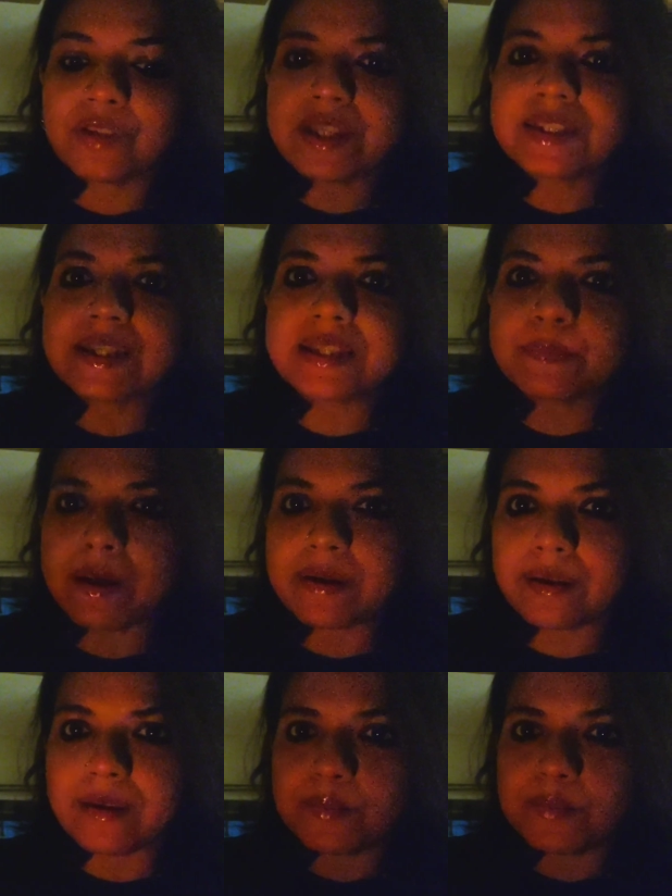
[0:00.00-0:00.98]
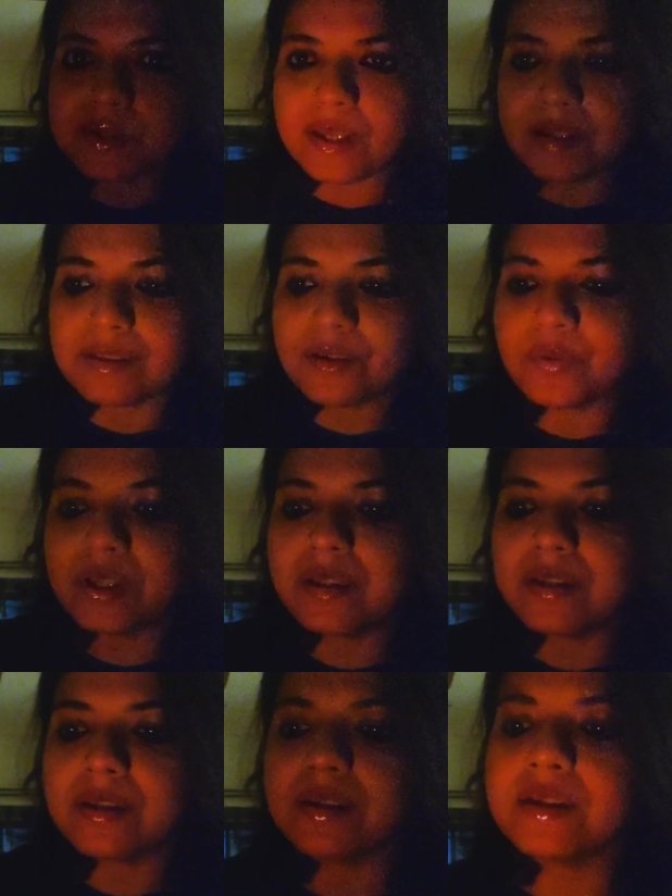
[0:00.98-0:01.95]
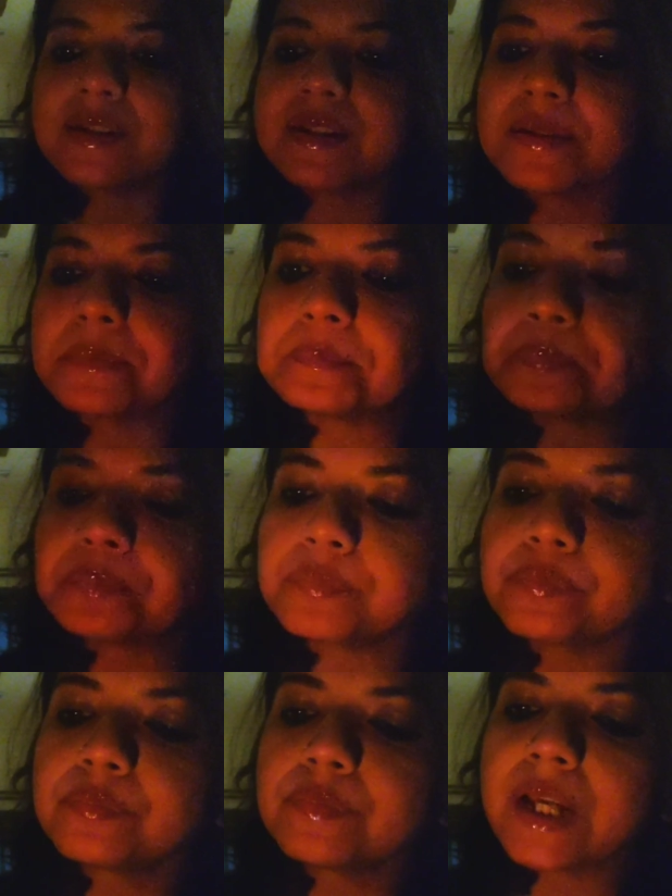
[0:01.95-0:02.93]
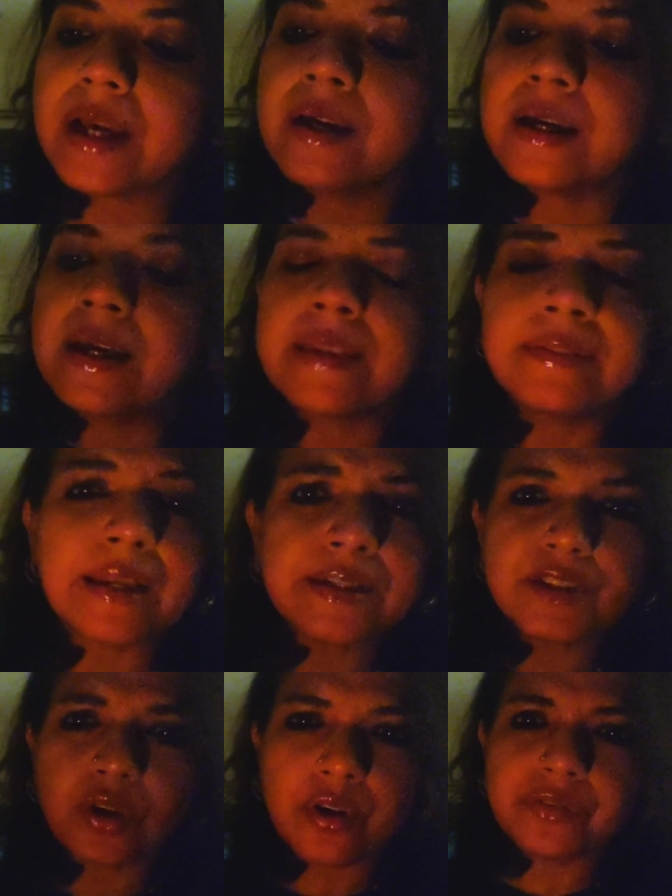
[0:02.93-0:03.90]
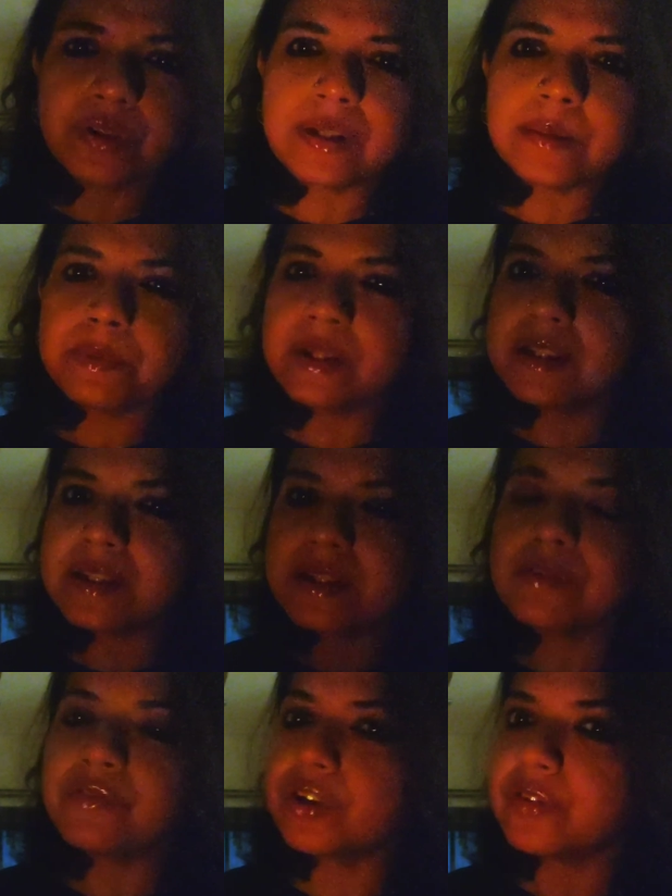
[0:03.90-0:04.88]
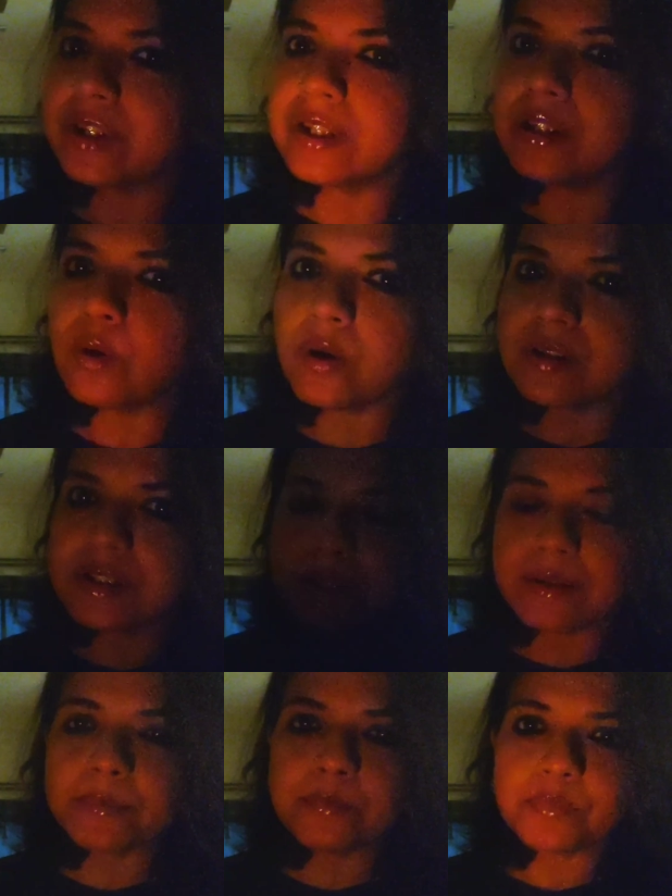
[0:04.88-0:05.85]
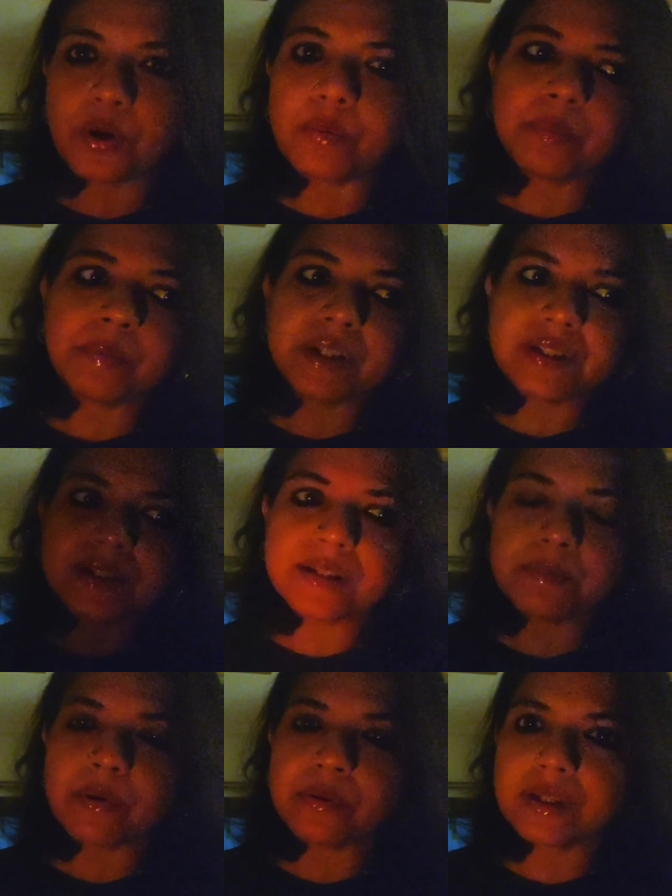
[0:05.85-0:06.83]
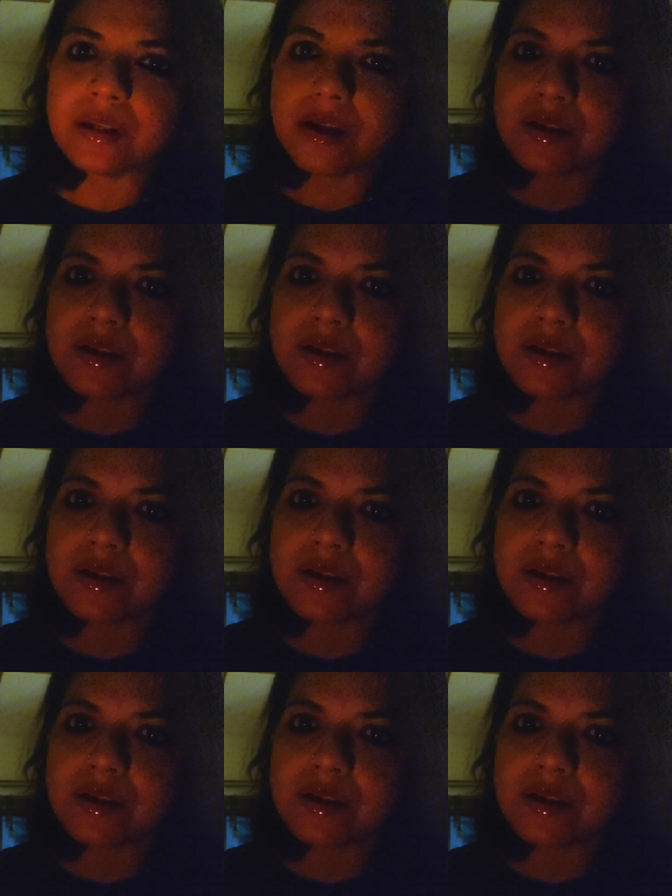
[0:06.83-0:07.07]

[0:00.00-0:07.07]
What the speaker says: with the six pack abs and the way he is, that's not really been seen for a very long time, probably just about the